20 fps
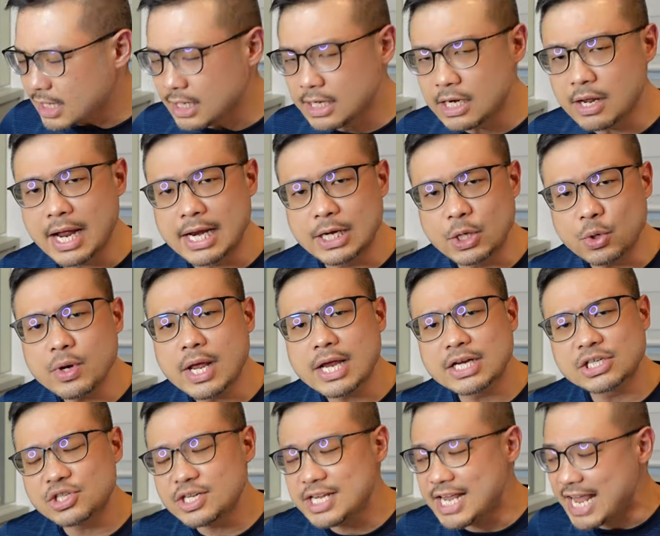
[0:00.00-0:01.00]
Now, I don't
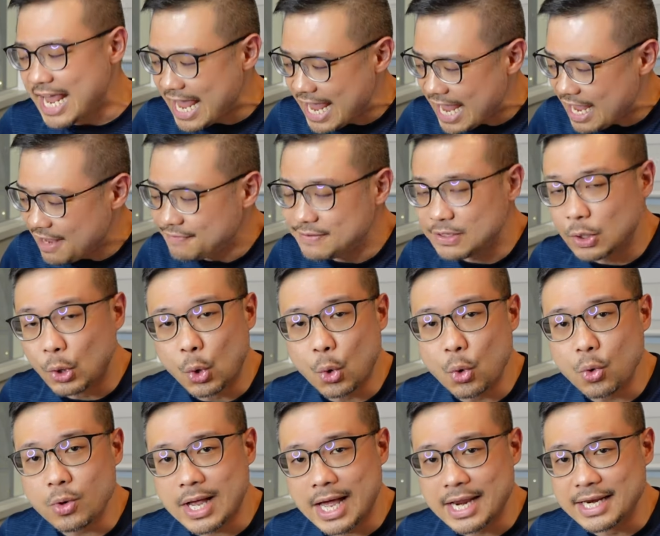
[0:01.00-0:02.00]
actually have the
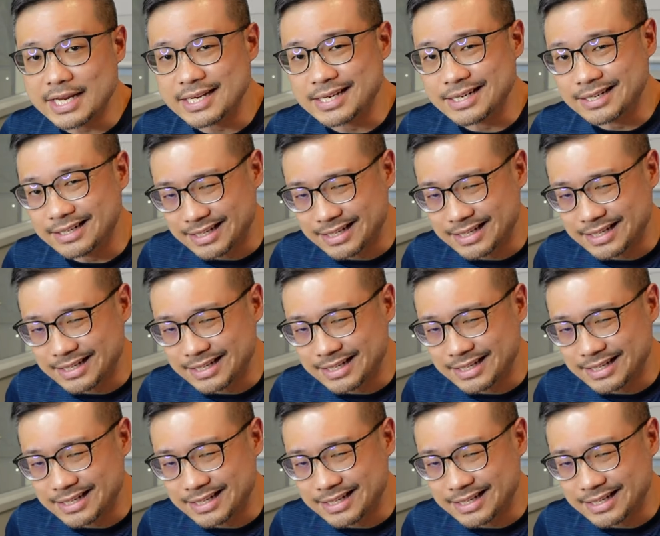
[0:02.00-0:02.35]
Hoegaarden